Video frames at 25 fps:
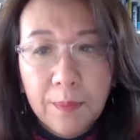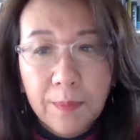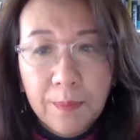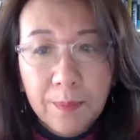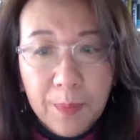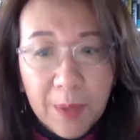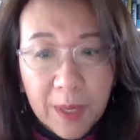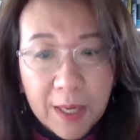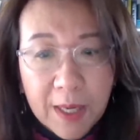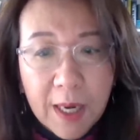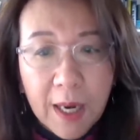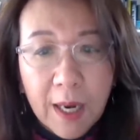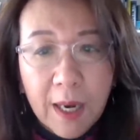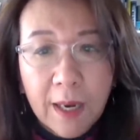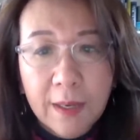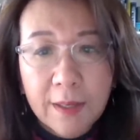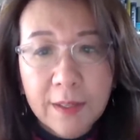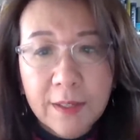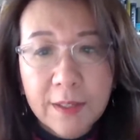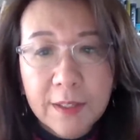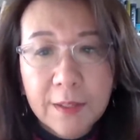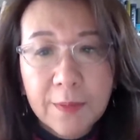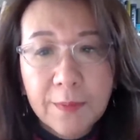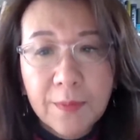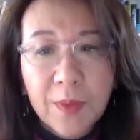
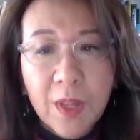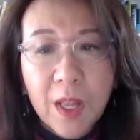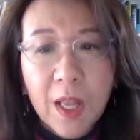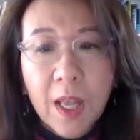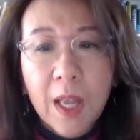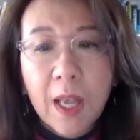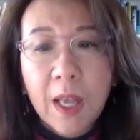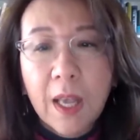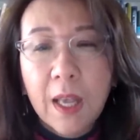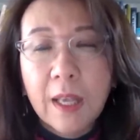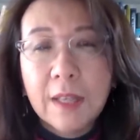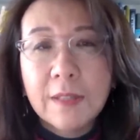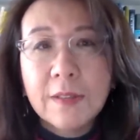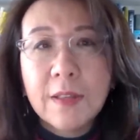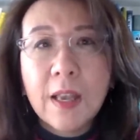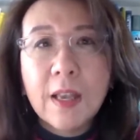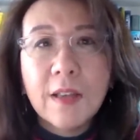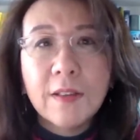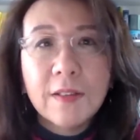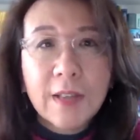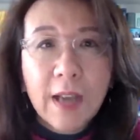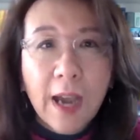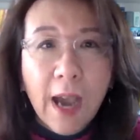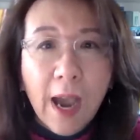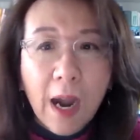because his
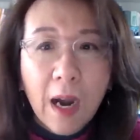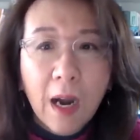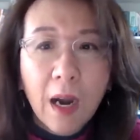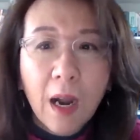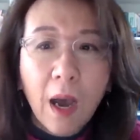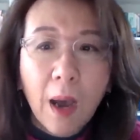entire